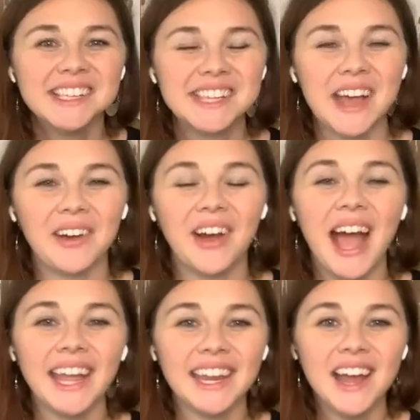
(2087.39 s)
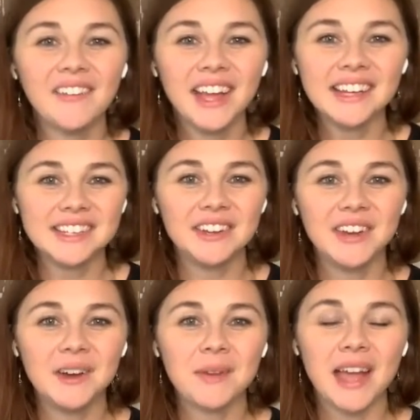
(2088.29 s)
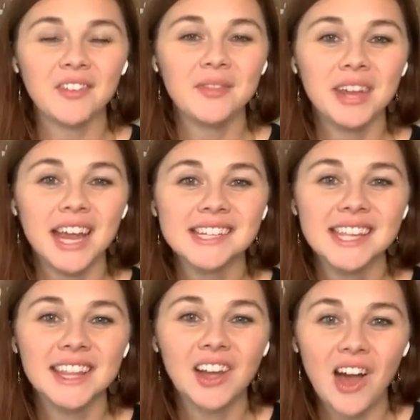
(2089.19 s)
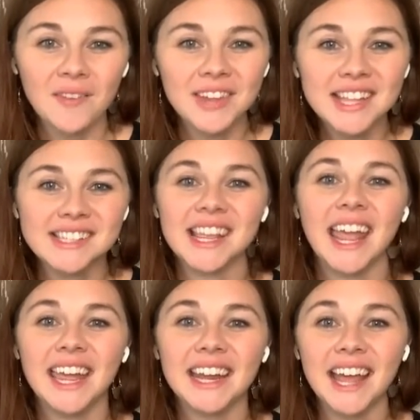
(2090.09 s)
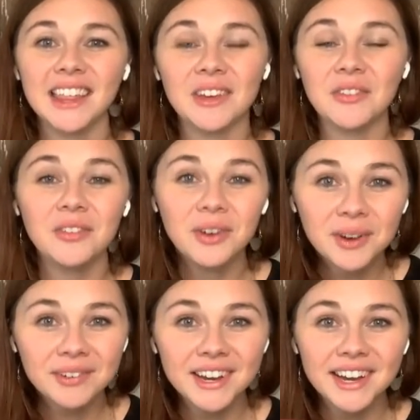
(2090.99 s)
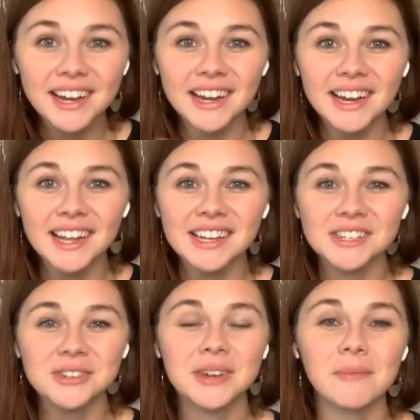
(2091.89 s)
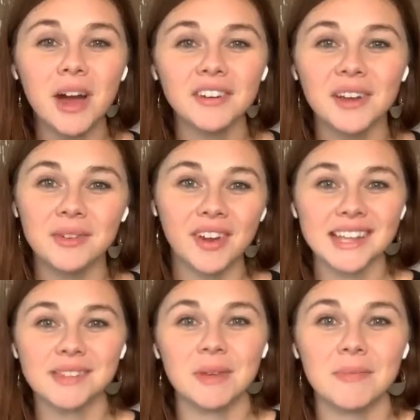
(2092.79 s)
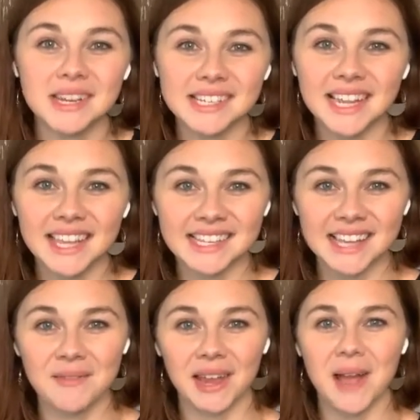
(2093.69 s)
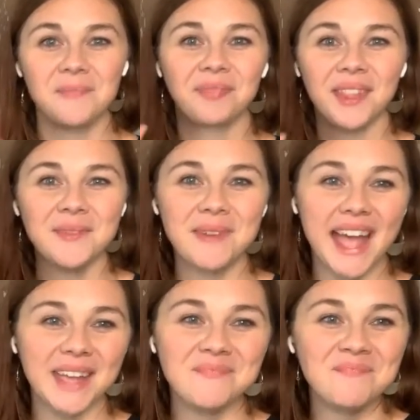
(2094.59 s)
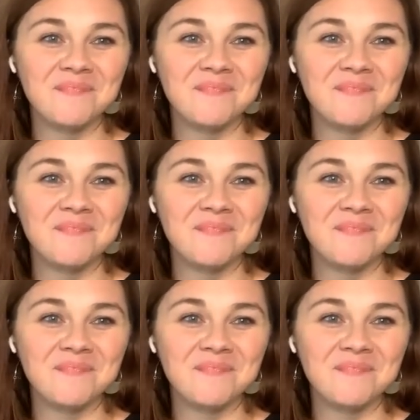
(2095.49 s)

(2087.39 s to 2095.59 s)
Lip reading: So I cannot wait to hear back from you guys in the comments, and I look forward to tomorrow. We've got some amazing things coming up. Bye.